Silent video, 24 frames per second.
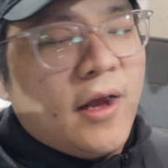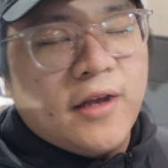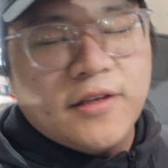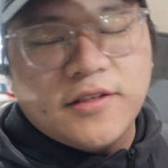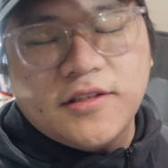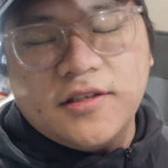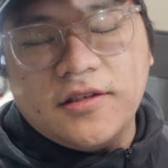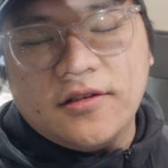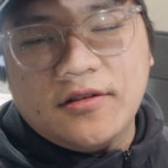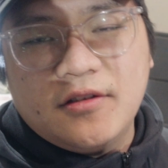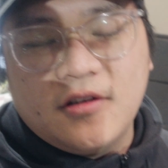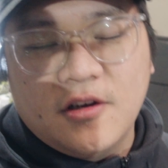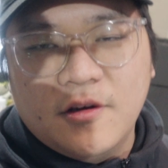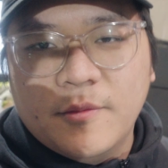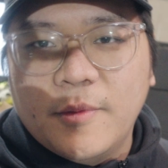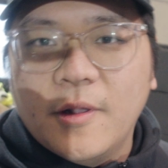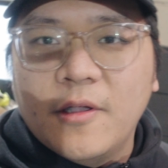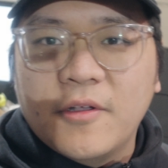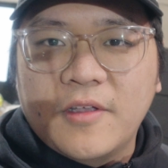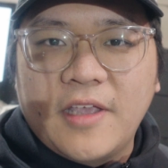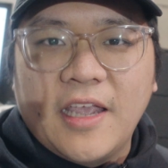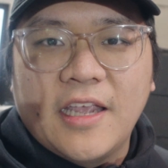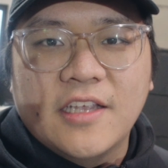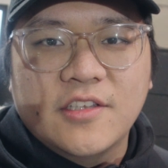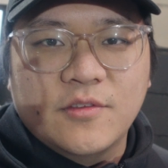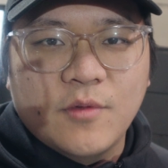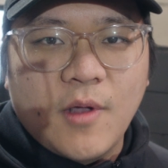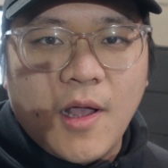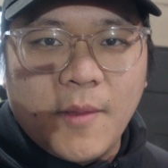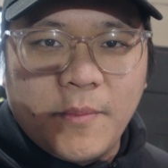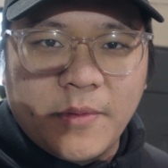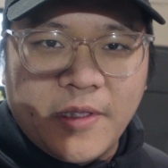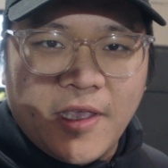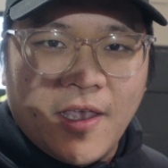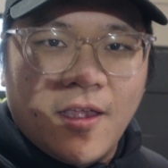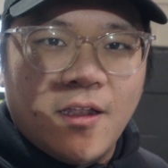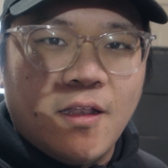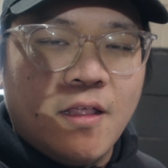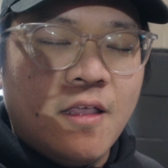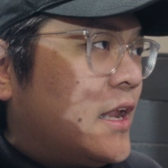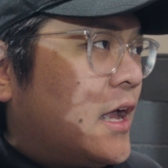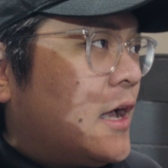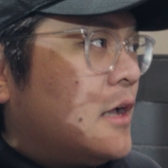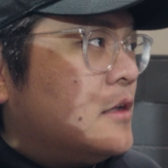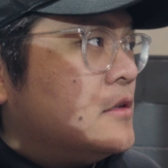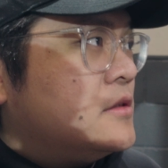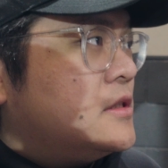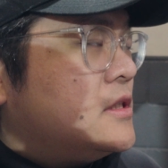S Turbo K-Swap again.
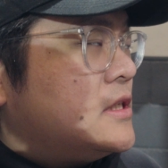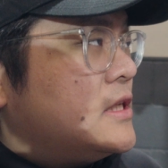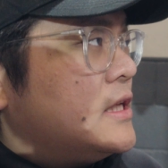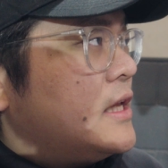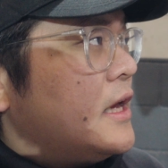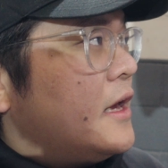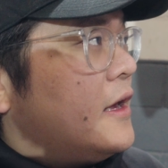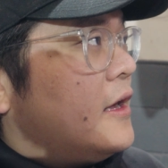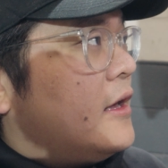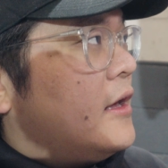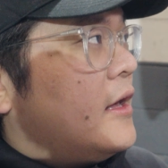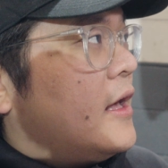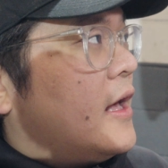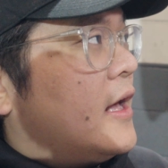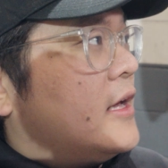Now today,